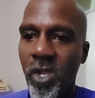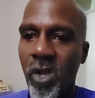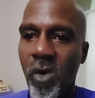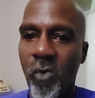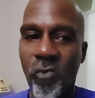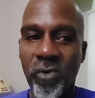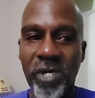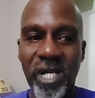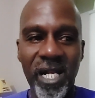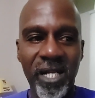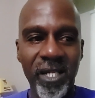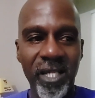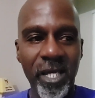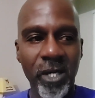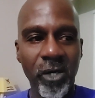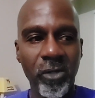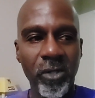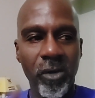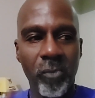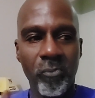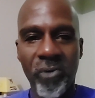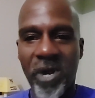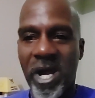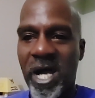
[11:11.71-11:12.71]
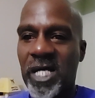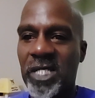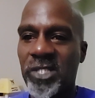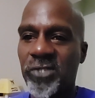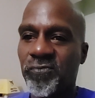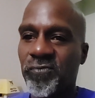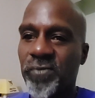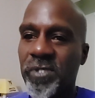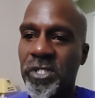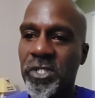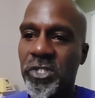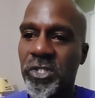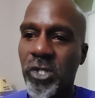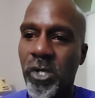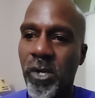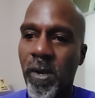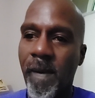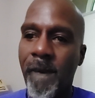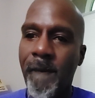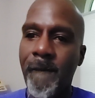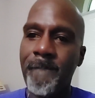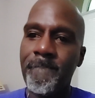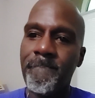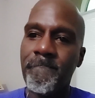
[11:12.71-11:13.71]
When I click on the browse
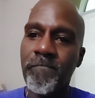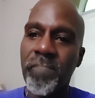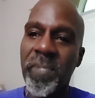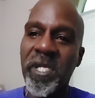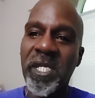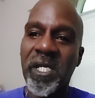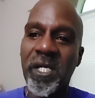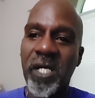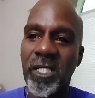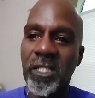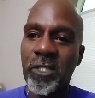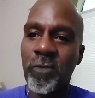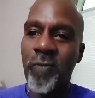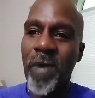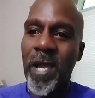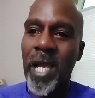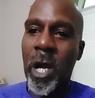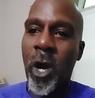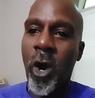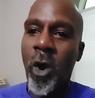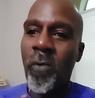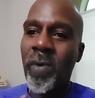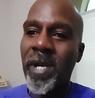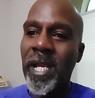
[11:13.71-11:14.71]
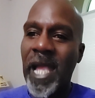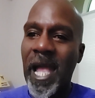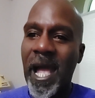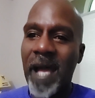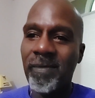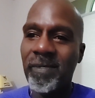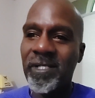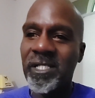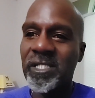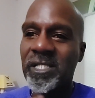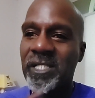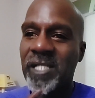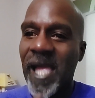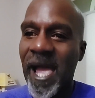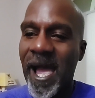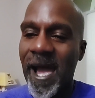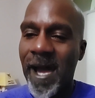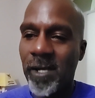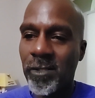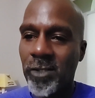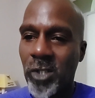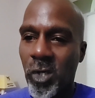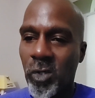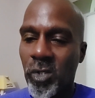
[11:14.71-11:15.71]
feature, because of the fact I already have this
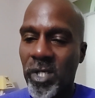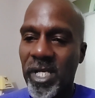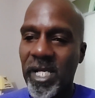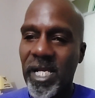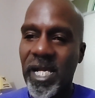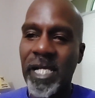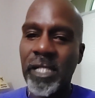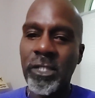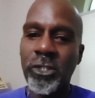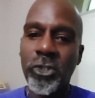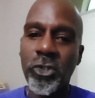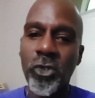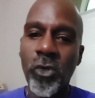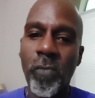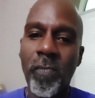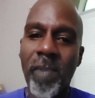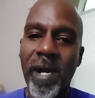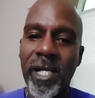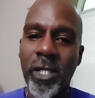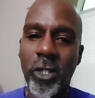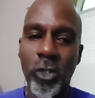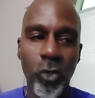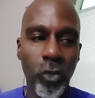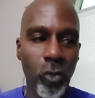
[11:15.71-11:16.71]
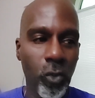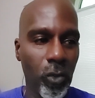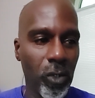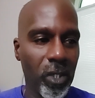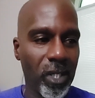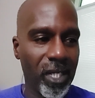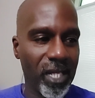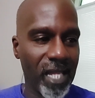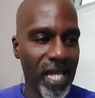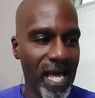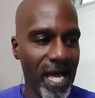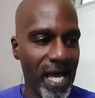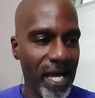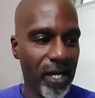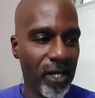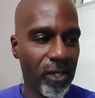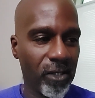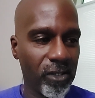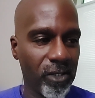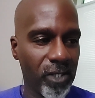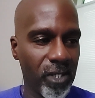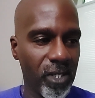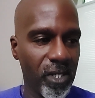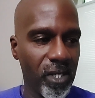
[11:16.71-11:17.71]
downloaded into my Google
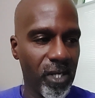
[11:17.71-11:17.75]
Cloud,